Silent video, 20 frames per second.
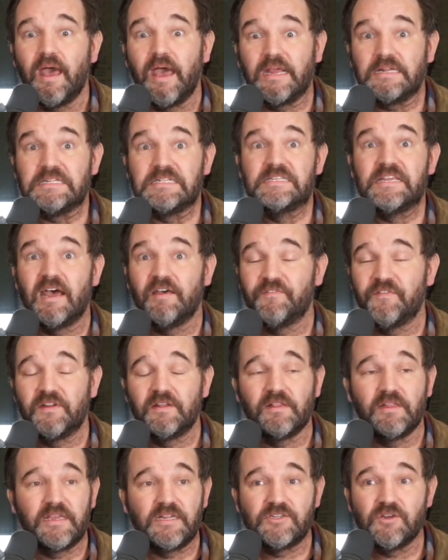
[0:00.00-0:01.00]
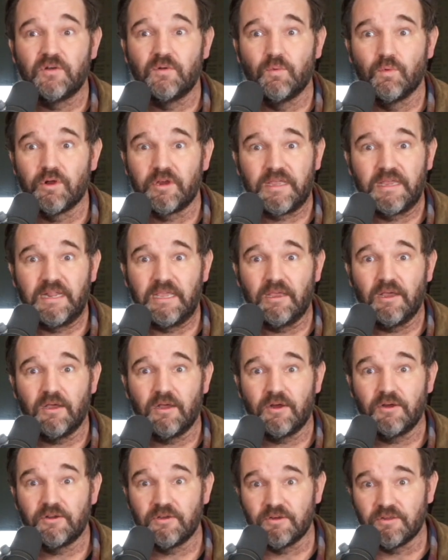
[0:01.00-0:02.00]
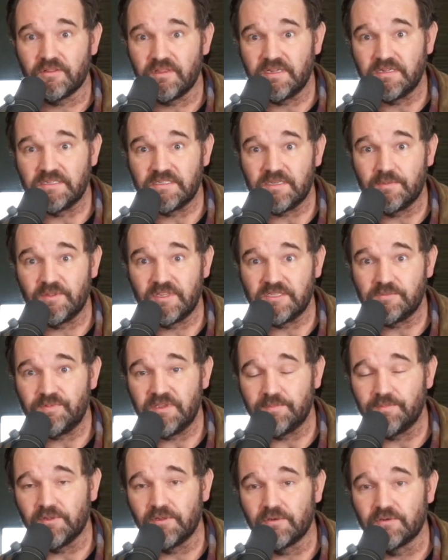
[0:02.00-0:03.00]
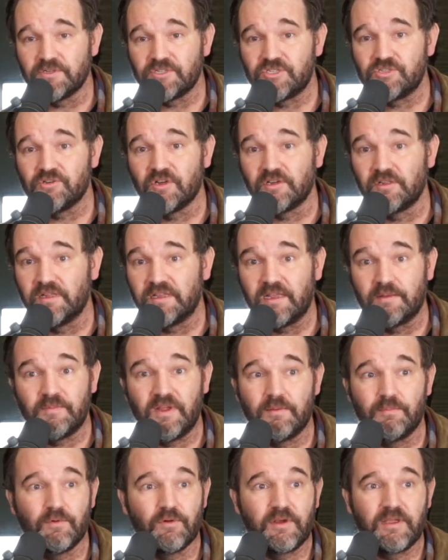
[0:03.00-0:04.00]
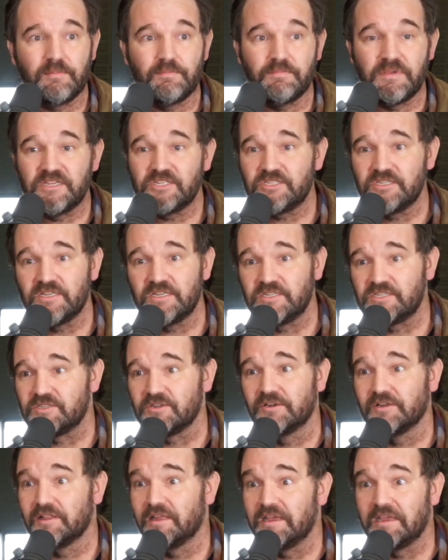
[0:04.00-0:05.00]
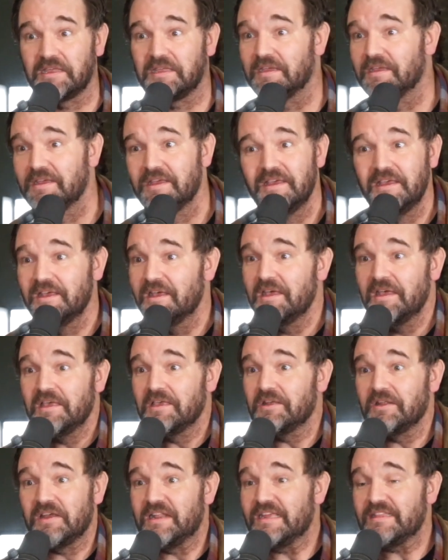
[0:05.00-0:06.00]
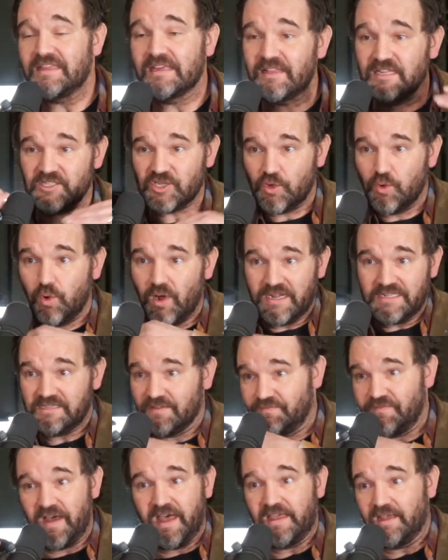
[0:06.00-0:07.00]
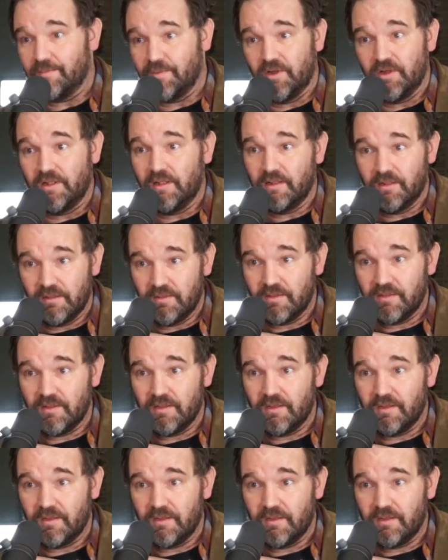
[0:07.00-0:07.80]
I definitely don't work any harder than some of these people who are struggling. I'm not more ambitious or like, anything that's quantifiable.